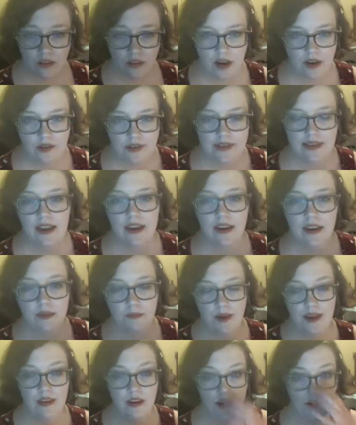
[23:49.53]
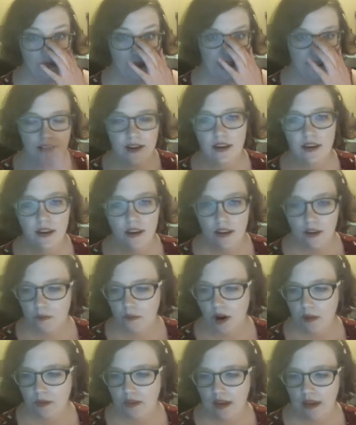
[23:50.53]
I was saying it might not
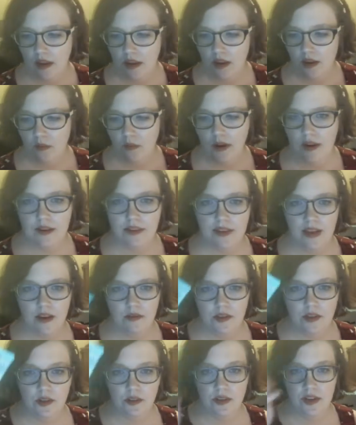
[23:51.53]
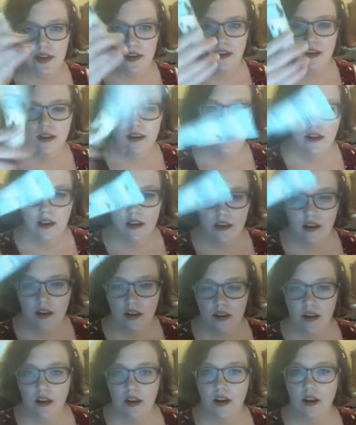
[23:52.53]
have blended in
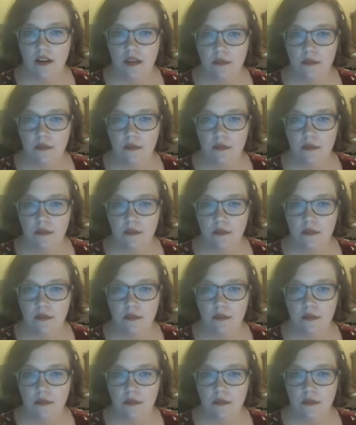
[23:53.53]
properly